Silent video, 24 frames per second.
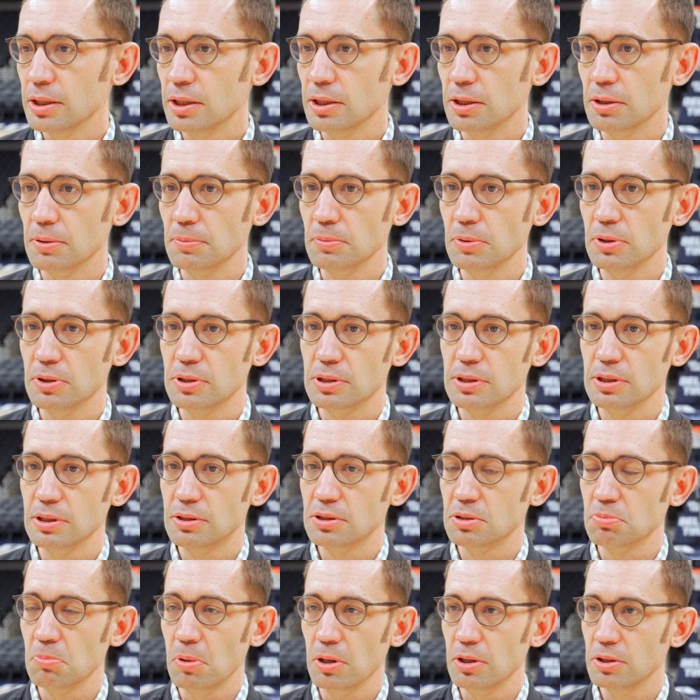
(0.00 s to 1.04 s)
Um, it's,
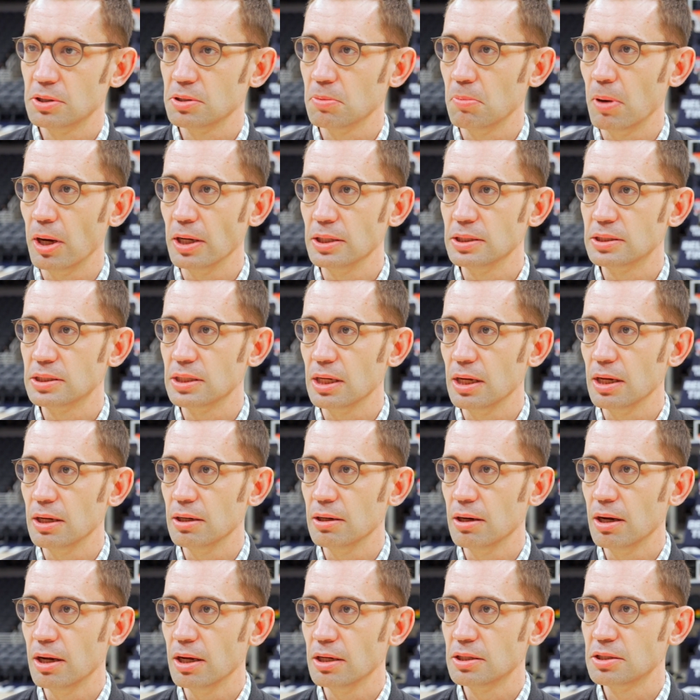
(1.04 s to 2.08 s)
it's a mindset,
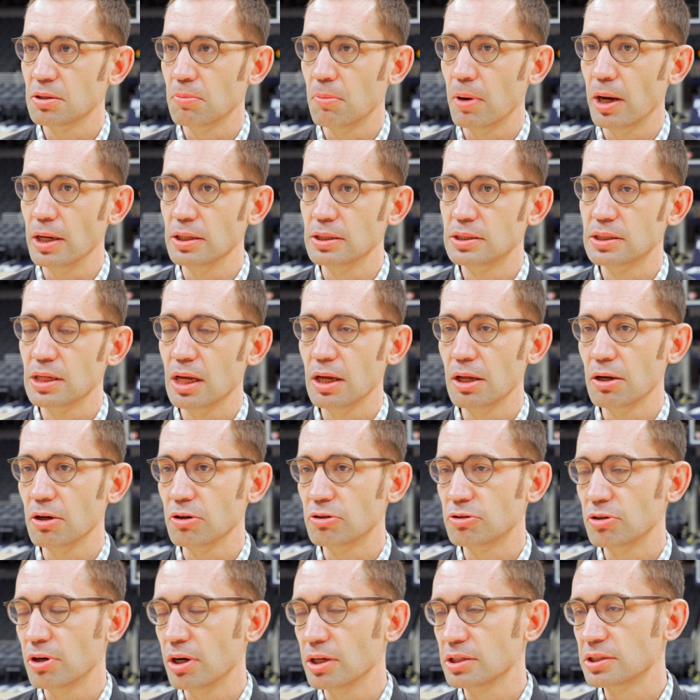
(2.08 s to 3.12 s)
right? It's a mindset and a
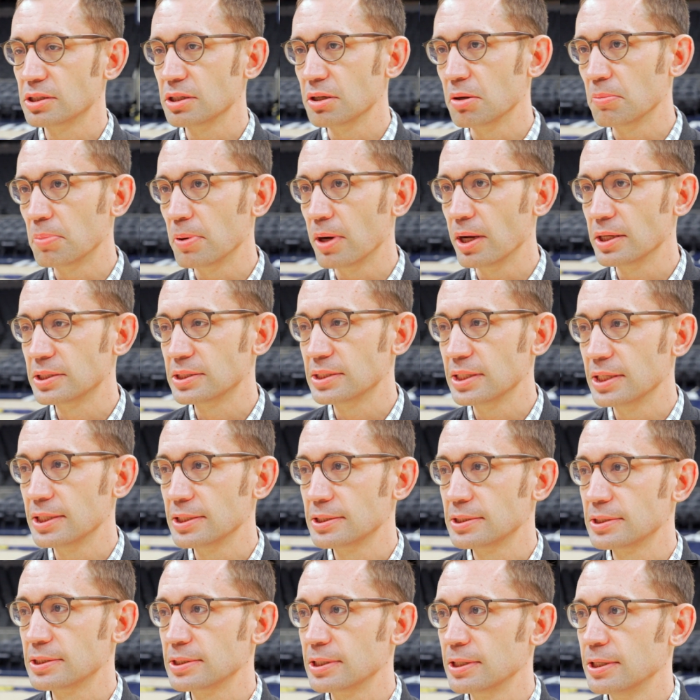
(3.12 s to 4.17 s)
trust and a
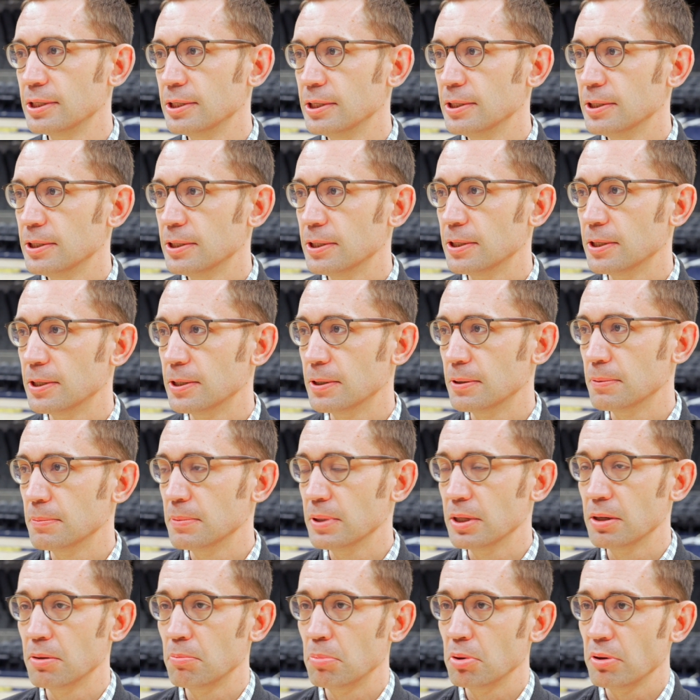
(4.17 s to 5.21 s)
process, um,
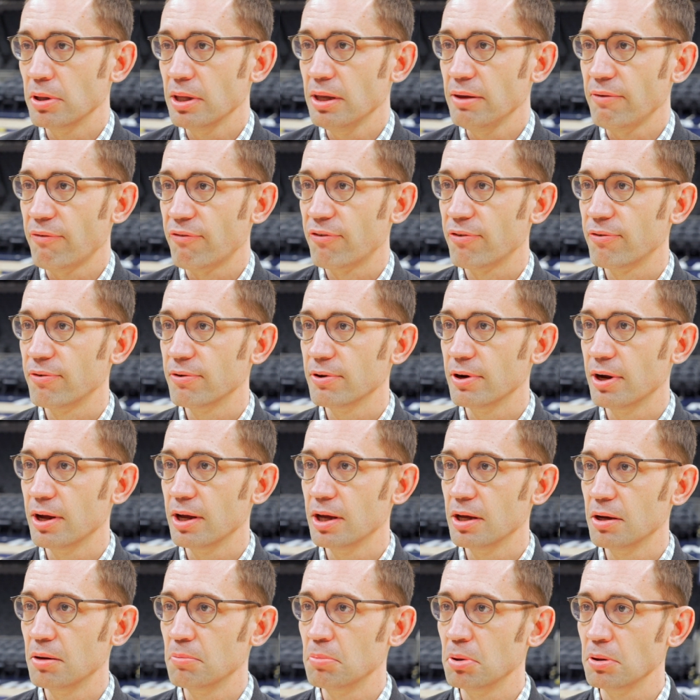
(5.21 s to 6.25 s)
and a belief,
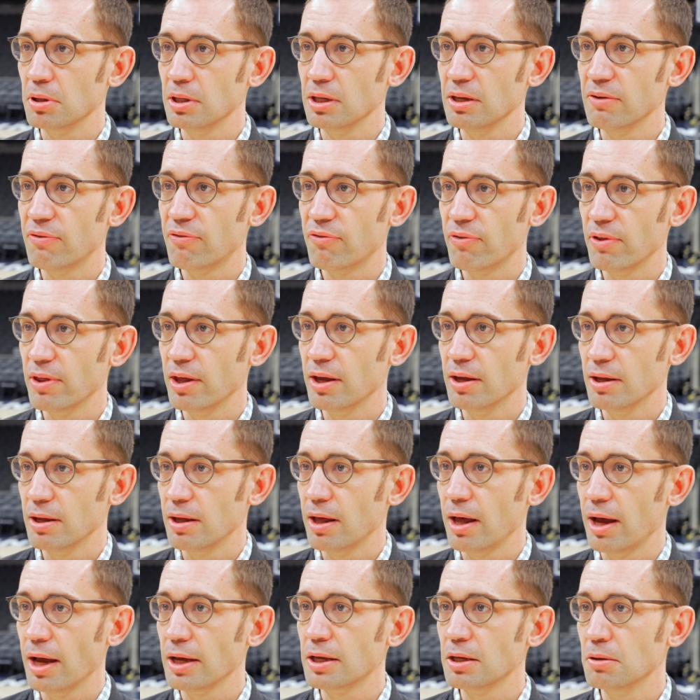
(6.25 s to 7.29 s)
right? A belief that
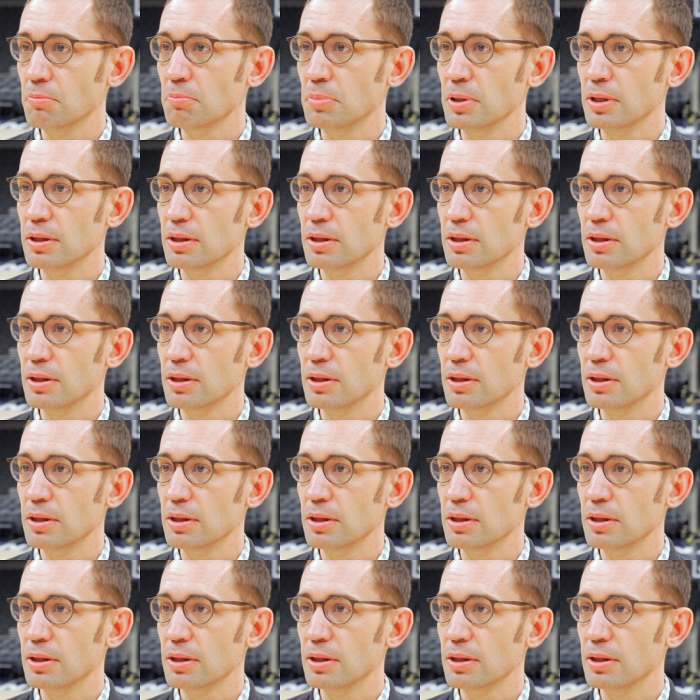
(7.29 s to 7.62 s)
I can be